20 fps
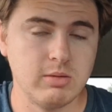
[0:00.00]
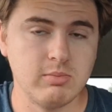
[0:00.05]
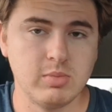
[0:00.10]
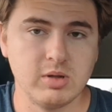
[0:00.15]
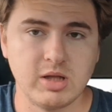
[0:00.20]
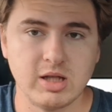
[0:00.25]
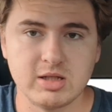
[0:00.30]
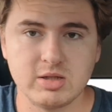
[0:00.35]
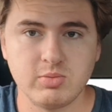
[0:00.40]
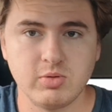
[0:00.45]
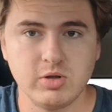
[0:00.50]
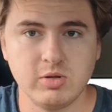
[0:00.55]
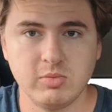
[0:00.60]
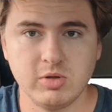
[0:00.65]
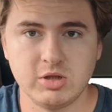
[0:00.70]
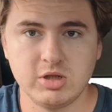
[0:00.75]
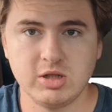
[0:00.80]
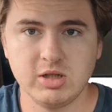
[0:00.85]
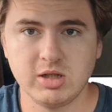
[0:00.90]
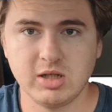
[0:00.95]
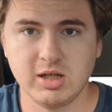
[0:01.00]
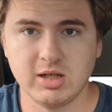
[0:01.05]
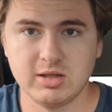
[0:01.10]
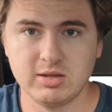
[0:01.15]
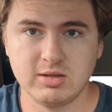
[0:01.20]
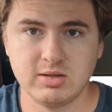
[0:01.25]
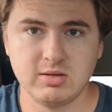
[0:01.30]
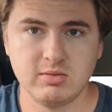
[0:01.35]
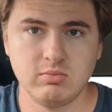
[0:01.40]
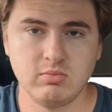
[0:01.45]
But that's pretty much it,
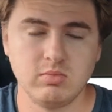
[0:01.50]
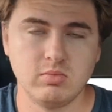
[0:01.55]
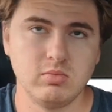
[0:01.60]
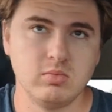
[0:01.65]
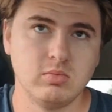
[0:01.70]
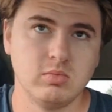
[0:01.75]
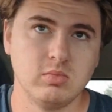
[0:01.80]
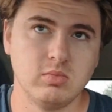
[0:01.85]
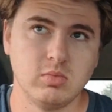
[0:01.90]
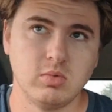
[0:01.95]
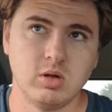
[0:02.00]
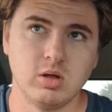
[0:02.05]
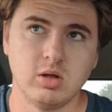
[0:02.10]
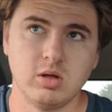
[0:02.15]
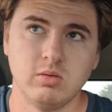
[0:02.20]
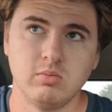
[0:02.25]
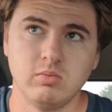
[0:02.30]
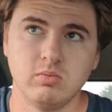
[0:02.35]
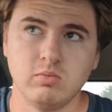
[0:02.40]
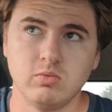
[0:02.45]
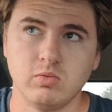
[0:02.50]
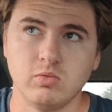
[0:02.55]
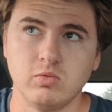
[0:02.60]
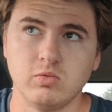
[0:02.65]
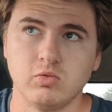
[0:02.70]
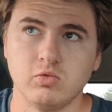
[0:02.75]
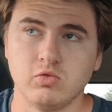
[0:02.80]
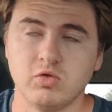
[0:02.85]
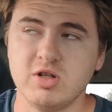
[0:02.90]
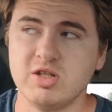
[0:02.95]
guys. Um,
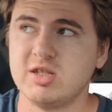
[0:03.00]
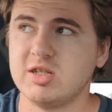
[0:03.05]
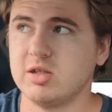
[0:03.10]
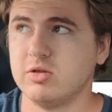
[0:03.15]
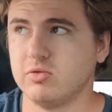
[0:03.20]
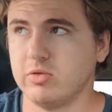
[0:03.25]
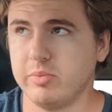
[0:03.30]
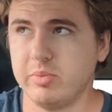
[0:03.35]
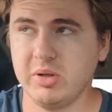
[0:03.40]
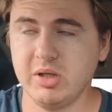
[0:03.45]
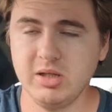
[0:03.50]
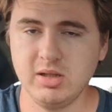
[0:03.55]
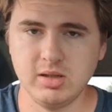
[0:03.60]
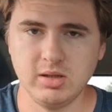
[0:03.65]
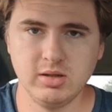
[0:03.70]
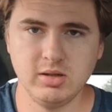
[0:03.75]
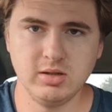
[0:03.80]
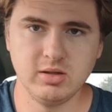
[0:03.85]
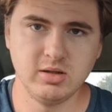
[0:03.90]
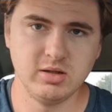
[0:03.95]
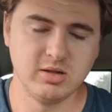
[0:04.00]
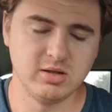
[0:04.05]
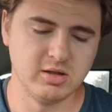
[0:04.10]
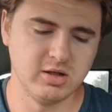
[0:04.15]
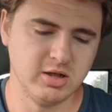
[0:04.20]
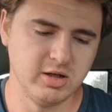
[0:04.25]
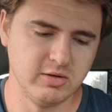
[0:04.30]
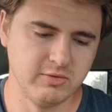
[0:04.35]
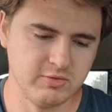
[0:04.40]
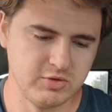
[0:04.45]
rinse and repeat
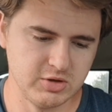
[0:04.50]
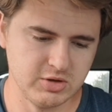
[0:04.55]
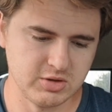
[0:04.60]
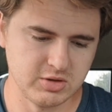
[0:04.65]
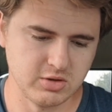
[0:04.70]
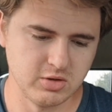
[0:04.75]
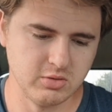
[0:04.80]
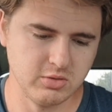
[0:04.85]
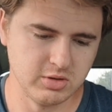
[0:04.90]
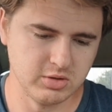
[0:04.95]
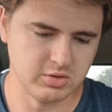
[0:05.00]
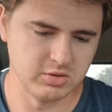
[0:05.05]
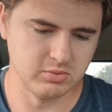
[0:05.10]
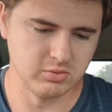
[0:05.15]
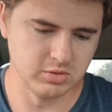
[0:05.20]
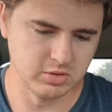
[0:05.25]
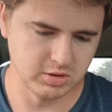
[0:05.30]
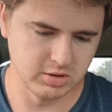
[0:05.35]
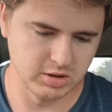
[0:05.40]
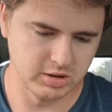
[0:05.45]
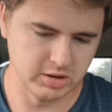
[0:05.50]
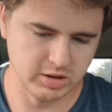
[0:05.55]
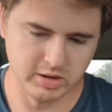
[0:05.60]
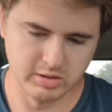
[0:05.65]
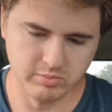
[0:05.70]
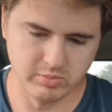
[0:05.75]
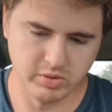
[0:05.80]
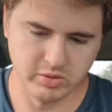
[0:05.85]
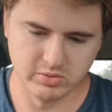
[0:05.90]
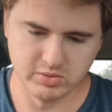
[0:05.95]
of just going to work
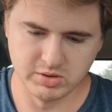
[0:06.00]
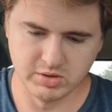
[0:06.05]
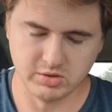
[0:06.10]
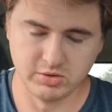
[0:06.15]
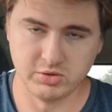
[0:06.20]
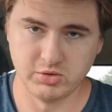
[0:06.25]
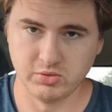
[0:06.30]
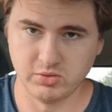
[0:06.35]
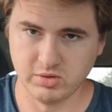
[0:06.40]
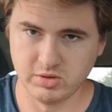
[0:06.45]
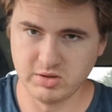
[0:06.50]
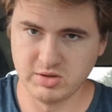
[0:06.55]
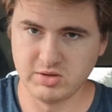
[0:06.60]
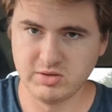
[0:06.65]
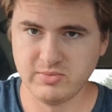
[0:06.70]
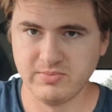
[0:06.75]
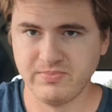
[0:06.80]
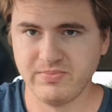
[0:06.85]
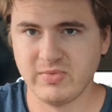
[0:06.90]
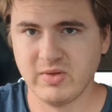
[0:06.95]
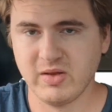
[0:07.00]
and posting shorts.